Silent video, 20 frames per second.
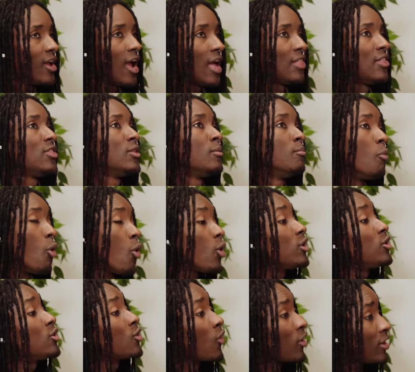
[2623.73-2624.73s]
And then the more
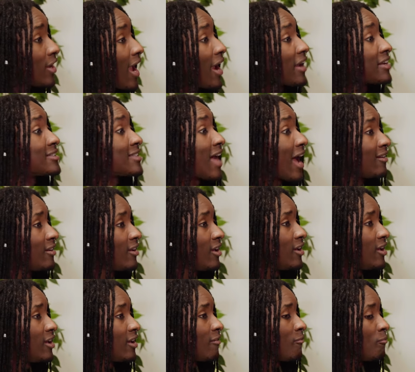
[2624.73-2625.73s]
you connect, that
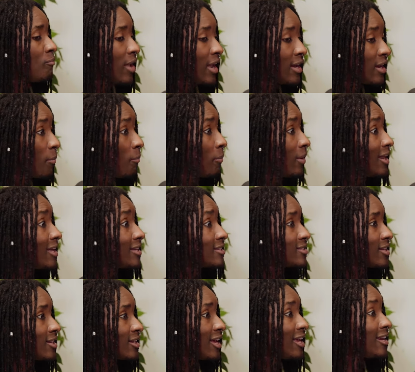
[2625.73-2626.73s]
inner
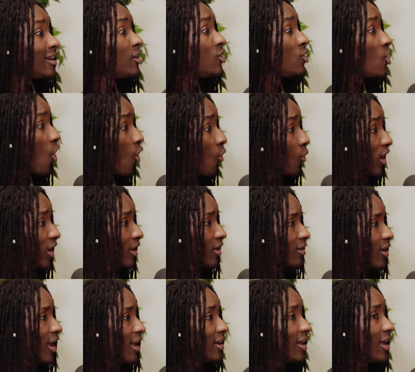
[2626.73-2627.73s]
bliss and inner
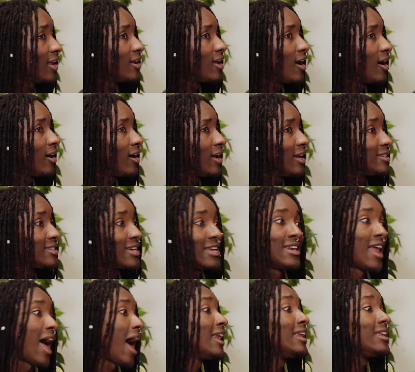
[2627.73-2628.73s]
knowing and inner
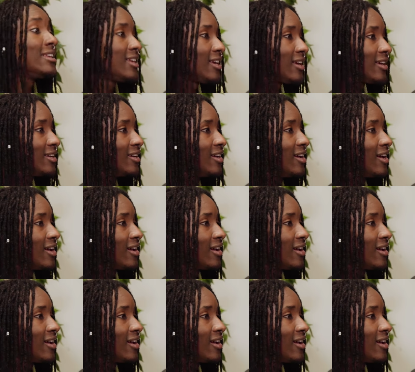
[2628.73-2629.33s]
eternality